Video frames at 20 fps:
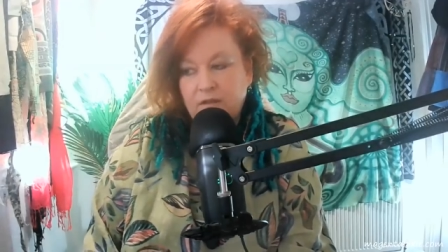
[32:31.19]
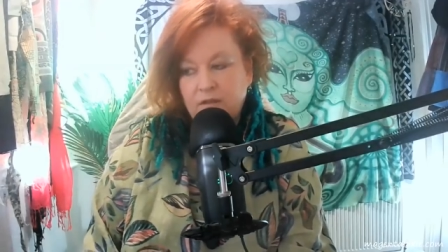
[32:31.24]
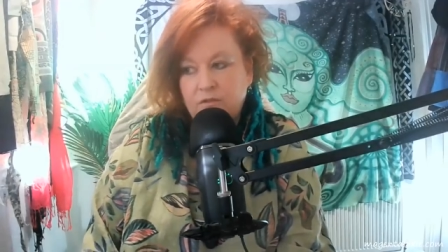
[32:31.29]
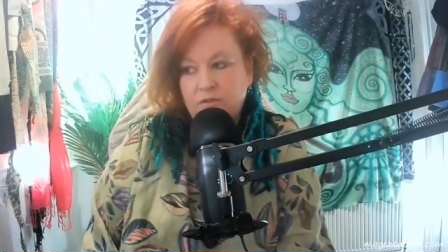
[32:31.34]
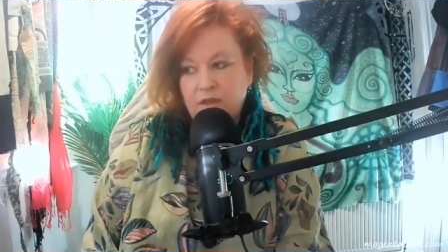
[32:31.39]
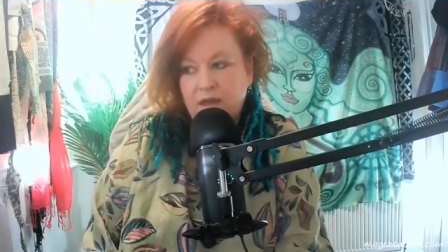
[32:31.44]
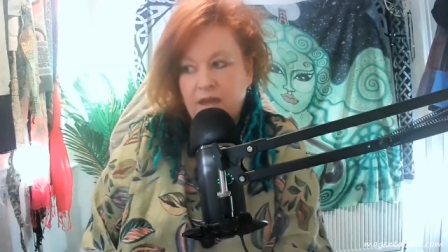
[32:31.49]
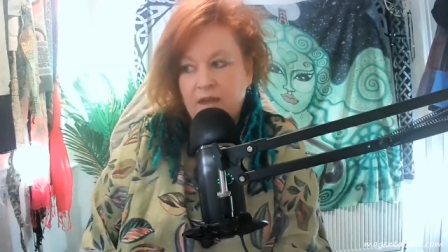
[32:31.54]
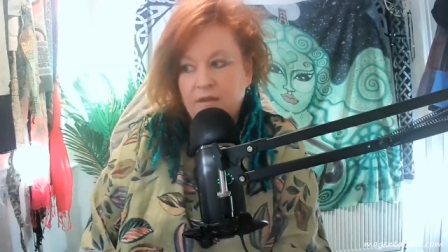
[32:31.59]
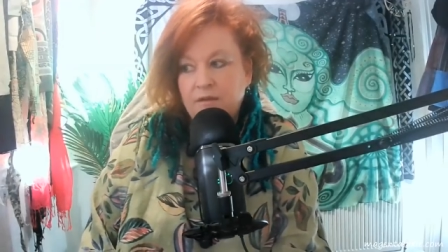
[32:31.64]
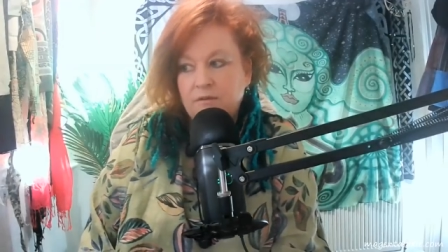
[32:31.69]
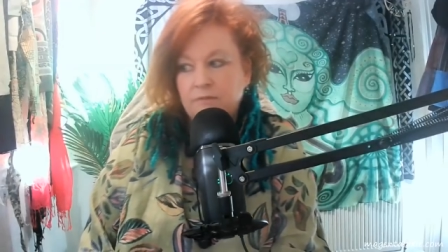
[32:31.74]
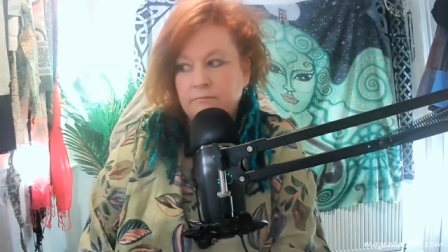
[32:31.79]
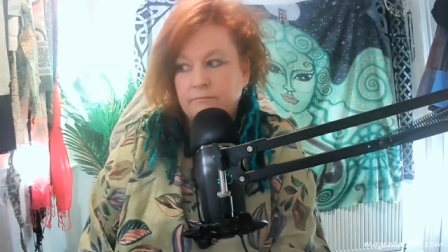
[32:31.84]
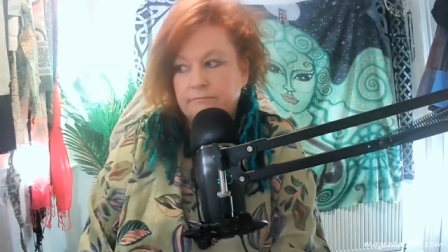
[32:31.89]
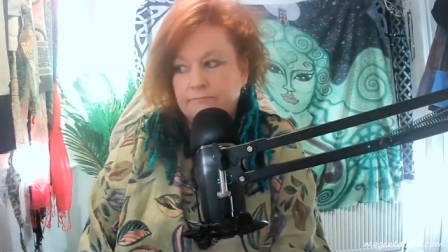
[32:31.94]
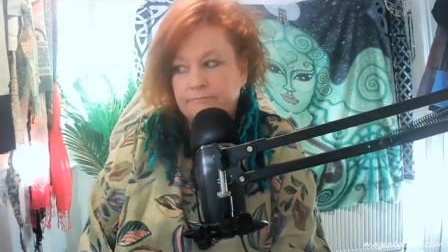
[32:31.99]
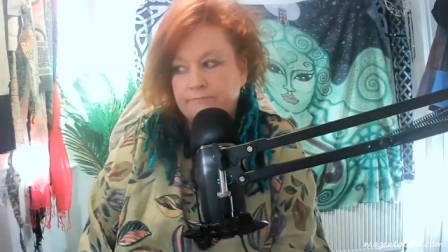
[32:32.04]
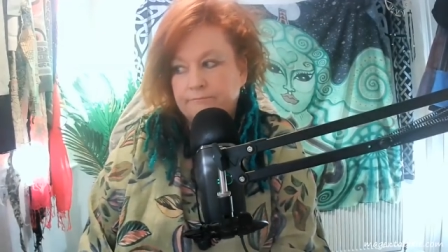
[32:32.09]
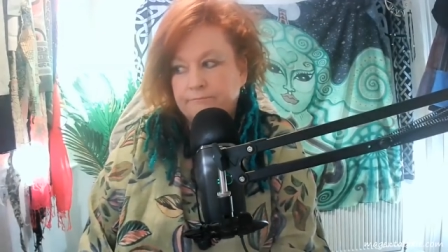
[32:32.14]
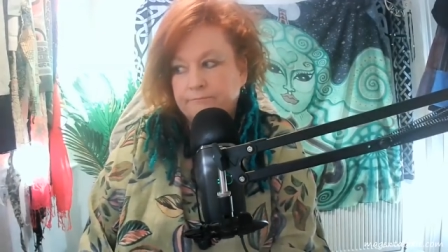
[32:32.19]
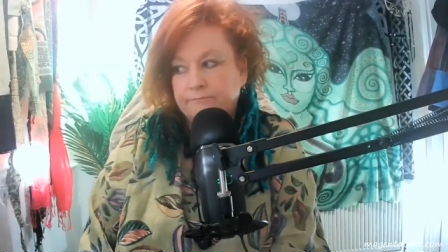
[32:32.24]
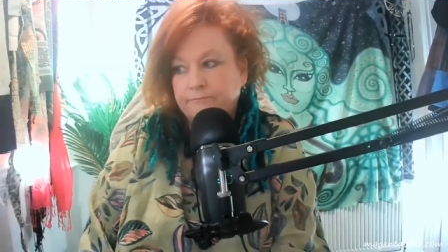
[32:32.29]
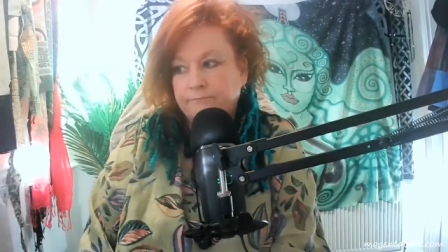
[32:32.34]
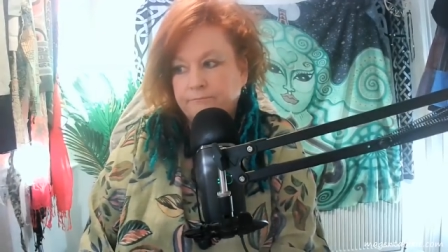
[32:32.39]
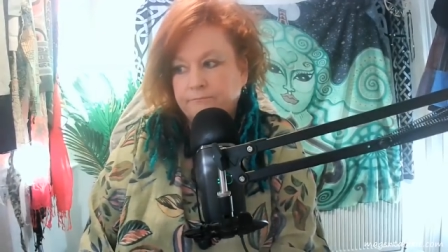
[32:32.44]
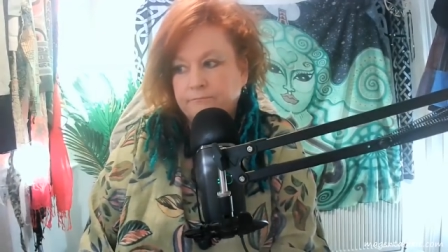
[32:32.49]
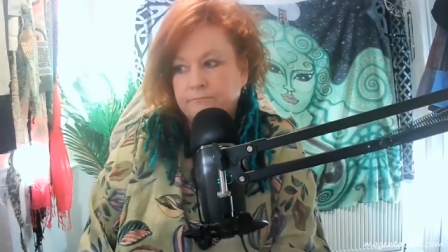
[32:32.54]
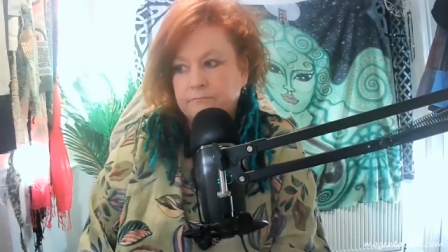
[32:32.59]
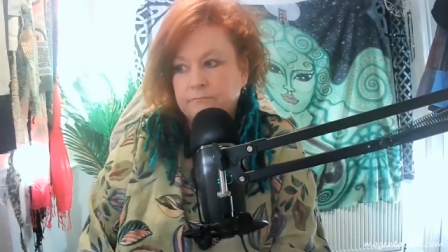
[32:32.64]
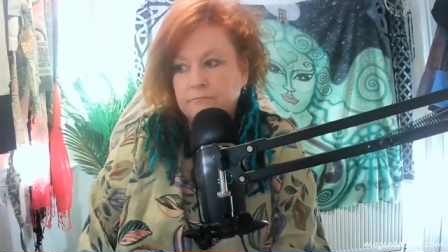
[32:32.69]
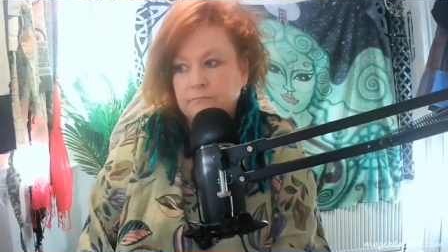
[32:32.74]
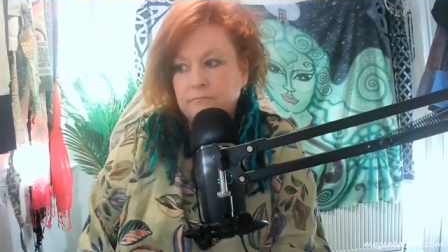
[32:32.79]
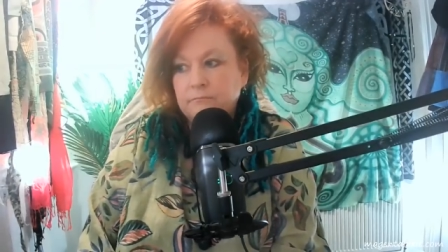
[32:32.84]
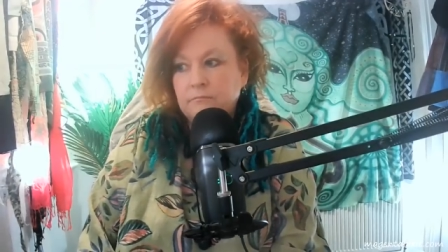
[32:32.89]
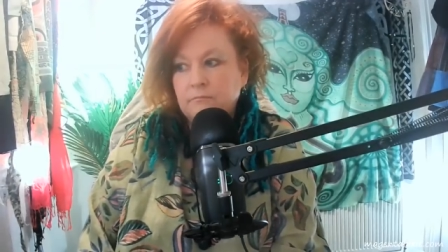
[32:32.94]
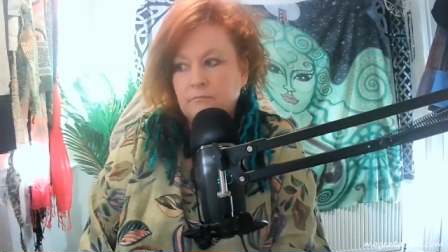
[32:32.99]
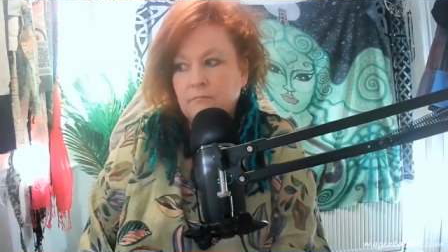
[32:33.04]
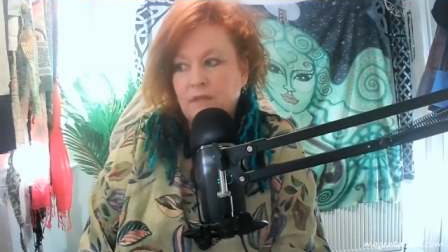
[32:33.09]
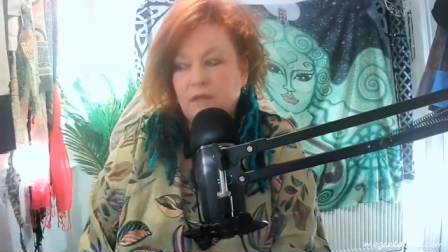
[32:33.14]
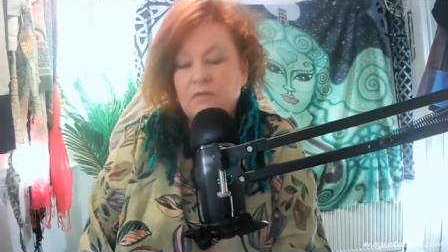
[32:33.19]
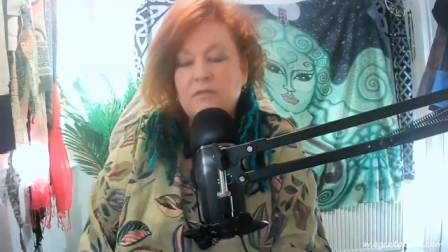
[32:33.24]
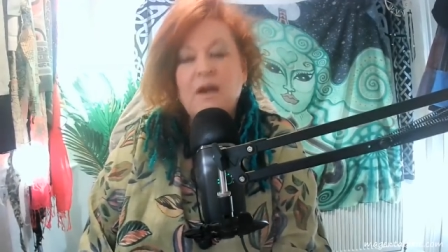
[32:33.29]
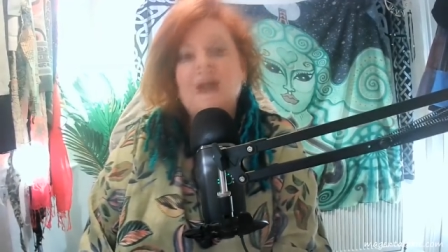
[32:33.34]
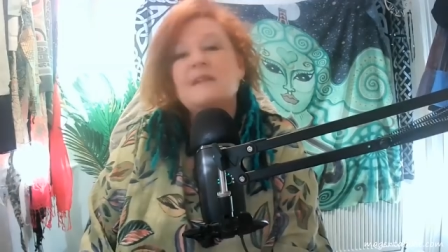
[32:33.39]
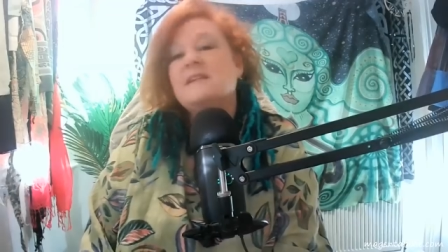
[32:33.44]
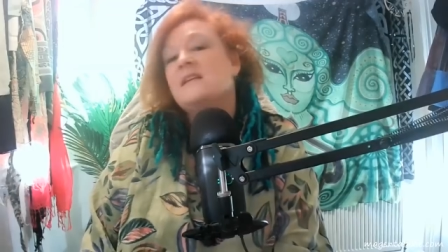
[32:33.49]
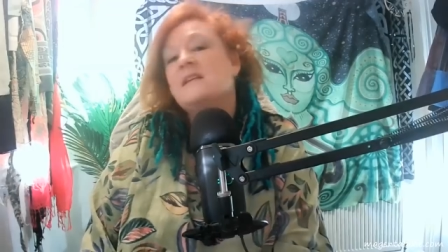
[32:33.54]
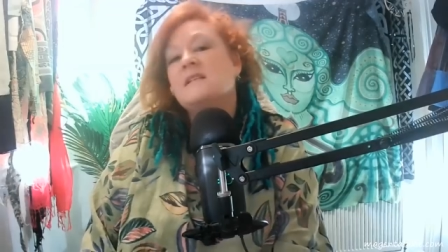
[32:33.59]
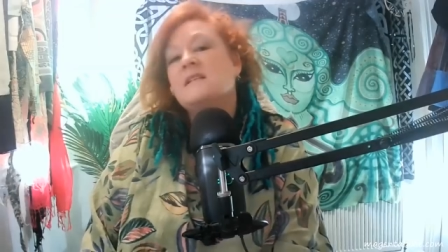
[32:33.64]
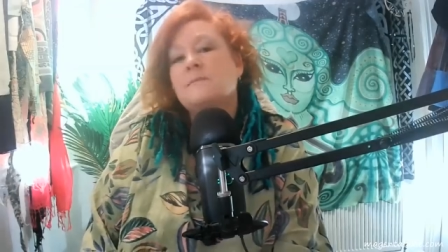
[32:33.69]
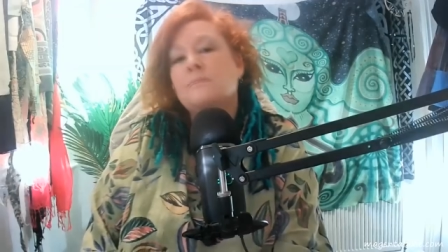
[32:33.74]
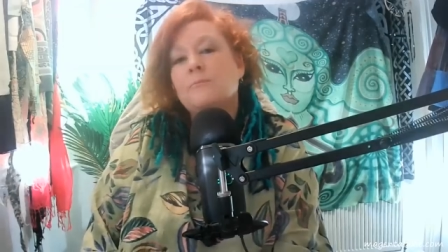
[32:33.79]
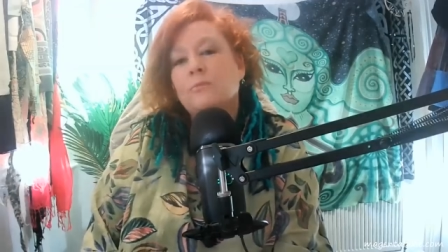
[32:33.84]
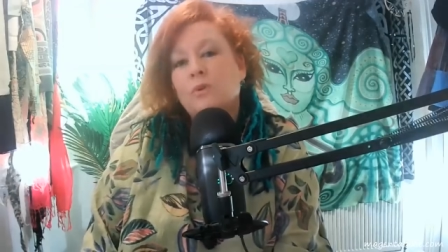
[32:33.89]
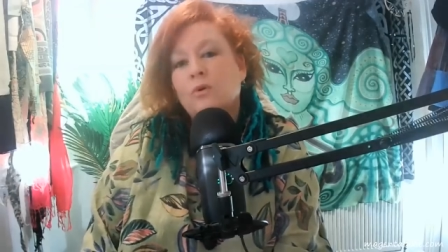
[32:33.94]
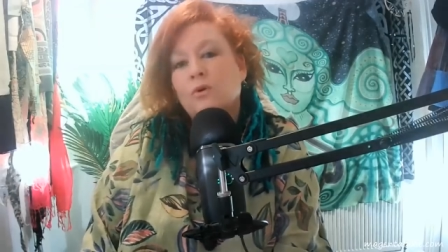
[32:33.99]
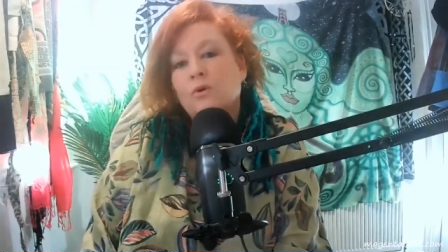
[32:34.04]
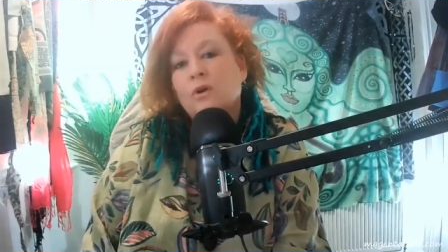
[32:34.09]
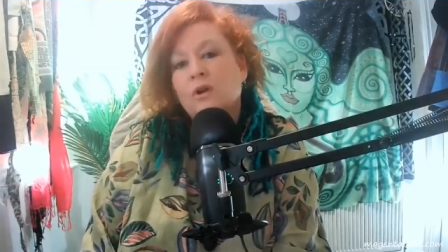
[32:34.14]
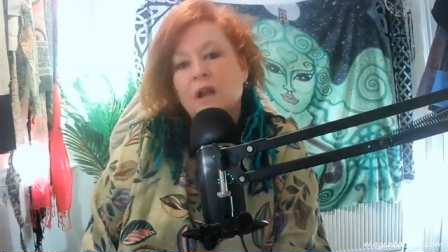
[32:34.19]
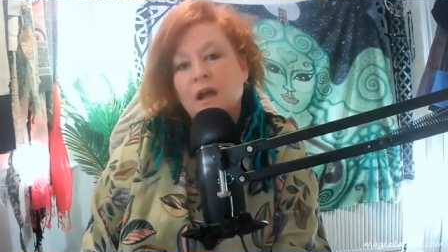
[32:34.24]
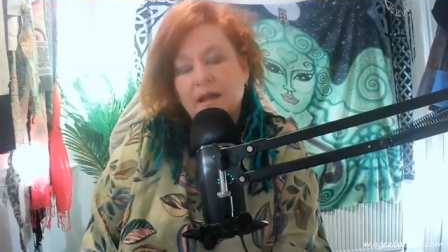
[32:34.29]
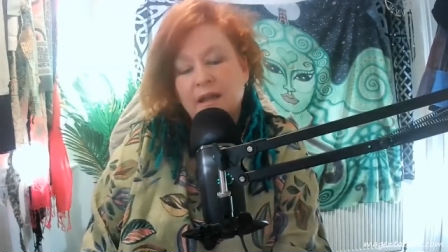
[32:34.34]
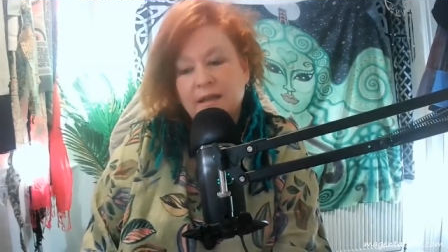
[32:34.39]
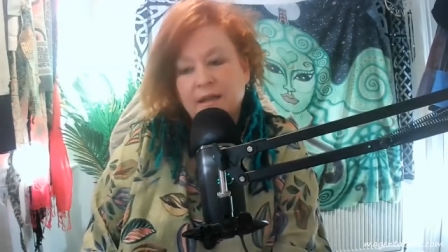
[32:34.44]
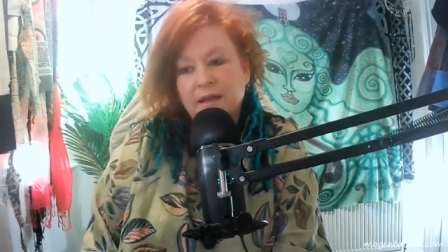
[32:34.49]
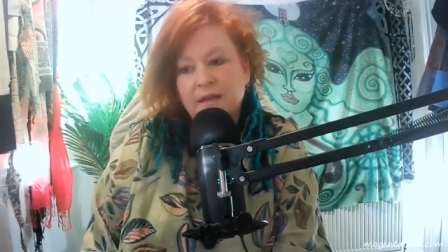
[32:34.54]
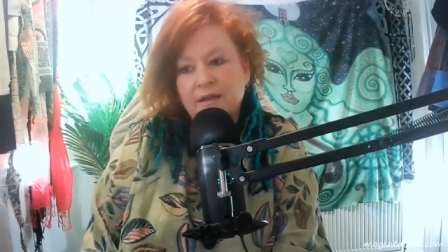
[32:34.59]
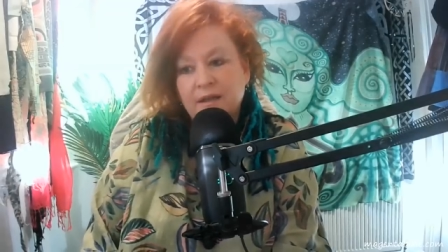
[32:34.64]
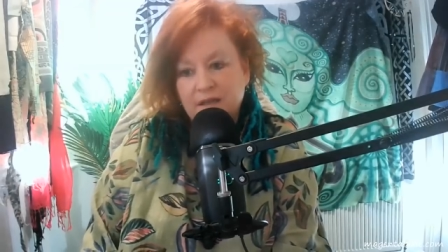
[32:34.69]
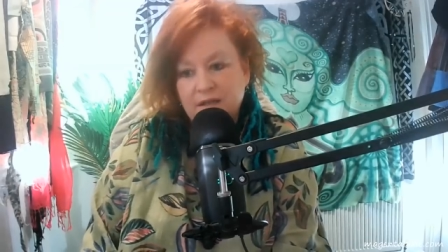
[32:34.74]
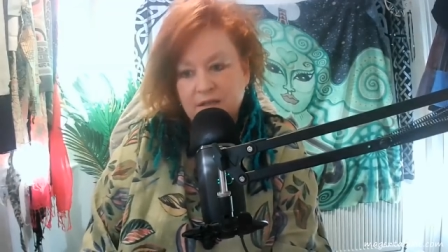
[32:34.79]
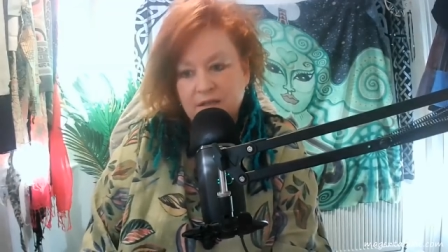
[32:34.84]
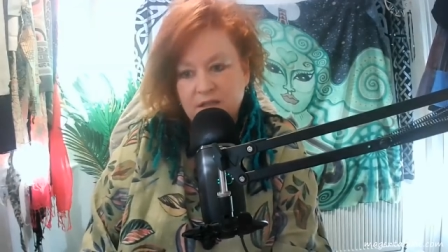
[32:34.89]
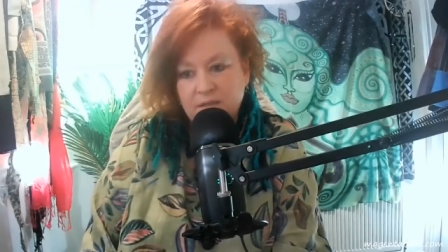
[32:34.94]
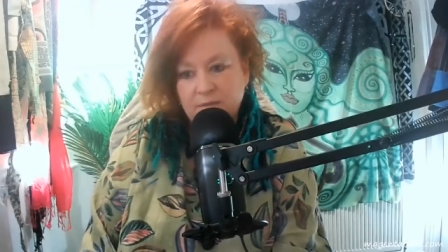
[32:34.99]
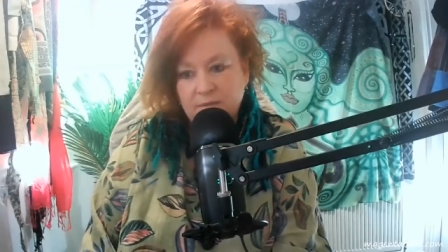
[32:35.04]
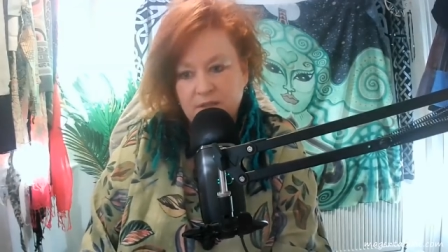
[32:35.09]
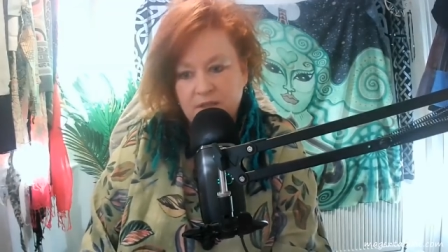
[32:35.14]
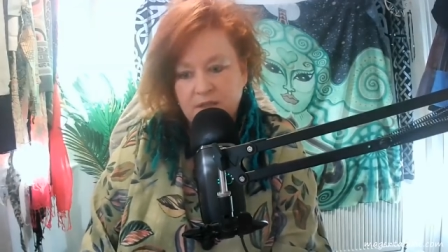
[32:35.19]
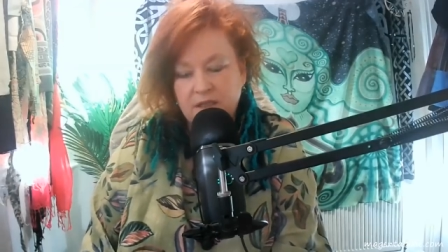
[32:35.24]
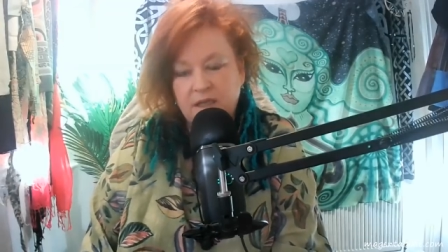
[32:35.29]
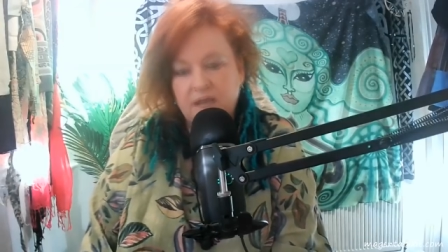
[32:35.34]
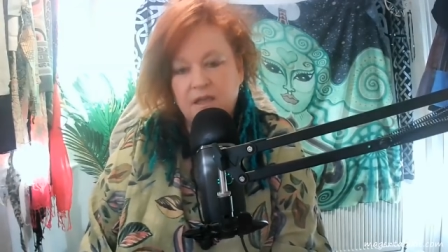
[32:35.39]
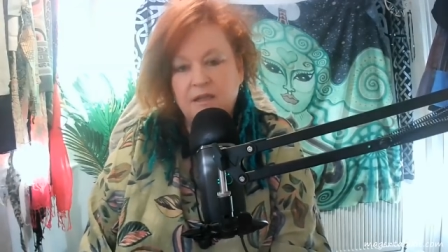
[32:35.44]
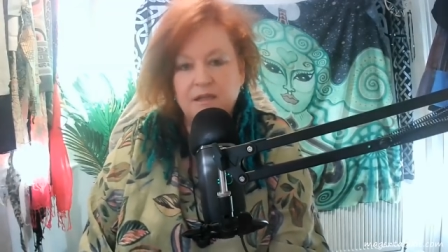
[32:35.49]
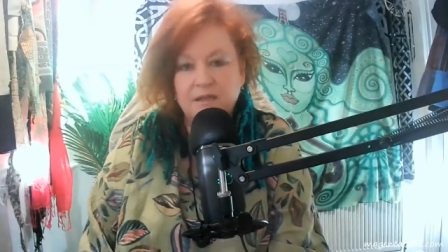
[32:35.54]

then that is more like an intimacy.